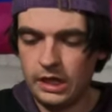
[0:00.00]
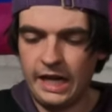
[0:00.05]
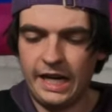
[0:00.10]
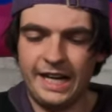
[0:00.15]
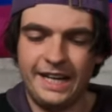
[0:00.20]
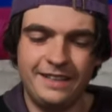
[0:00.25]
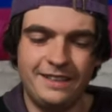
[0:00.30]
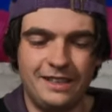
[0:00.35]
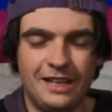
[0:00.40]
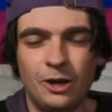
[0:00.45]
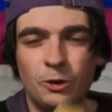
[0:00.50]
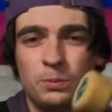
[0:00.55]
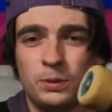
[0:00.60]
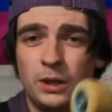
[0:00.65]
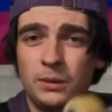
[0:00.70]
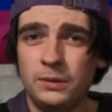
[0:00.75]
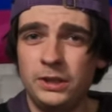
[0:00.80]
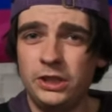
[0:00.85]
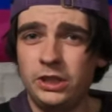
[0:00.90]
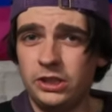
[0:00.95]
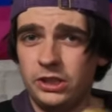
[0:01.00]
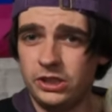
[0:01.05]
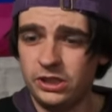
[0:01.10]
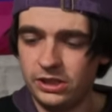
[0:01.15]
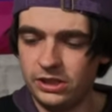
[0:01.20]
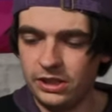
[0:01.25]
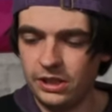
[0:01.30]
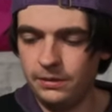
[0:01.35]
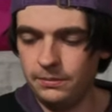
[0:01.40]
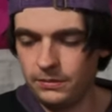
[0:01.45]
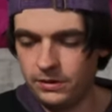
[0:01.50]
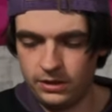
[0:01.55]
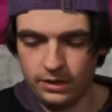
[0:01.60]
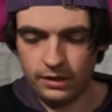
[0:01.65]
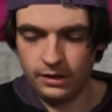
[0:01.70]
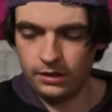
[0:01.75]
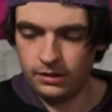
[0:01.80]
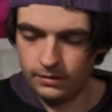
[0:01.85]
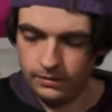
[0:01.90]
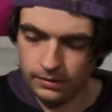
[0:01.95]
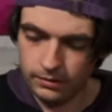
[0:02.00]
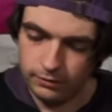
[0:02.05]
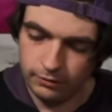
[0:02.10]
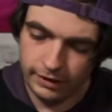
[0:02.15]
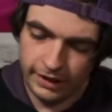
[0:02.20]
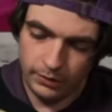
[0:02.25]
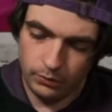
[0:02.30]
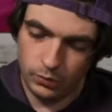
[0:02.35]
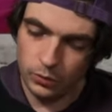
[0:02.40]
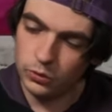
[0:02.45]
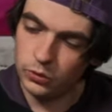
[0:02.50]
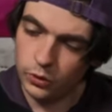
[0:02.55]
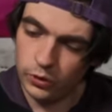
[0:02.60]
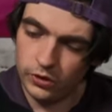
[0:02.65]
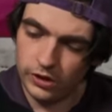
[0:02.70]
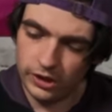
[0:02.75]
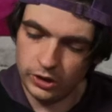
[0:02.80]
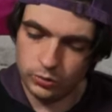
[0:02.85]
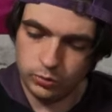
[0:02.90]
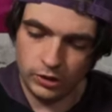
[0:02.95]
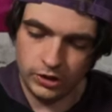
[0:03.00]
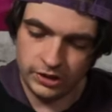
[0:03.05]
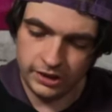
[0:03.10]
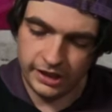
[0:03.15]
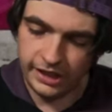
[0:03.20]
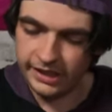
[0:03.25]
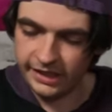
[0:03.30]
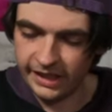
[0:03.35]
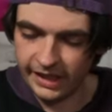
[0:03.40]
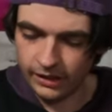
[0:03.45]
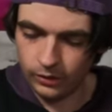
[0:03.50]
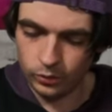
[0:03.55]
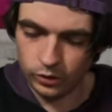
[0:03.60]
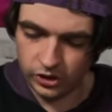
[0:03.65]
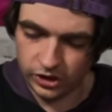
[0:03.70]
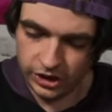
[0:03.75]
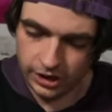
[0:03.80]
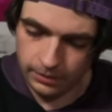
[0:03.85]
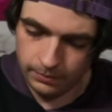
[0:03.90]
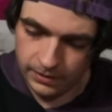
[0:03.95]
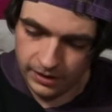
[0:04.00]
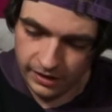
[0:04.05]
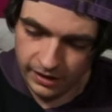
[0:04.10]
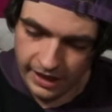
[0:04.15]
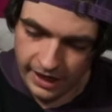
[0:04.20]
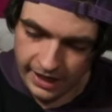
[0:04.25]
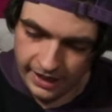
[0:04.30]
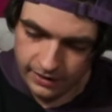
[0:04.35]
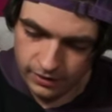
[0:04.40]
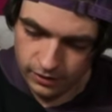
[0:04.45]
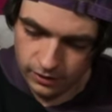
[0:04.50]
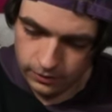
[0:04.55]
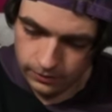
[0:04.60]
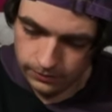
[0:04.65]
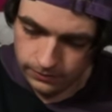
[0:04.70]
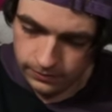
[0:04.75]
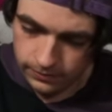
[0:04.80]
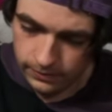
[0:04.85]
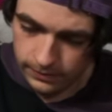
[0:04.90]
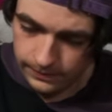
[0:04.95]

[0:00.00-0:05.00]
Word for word: And I'll probably just skip to like we'll do this one, and then I'll skip to the end of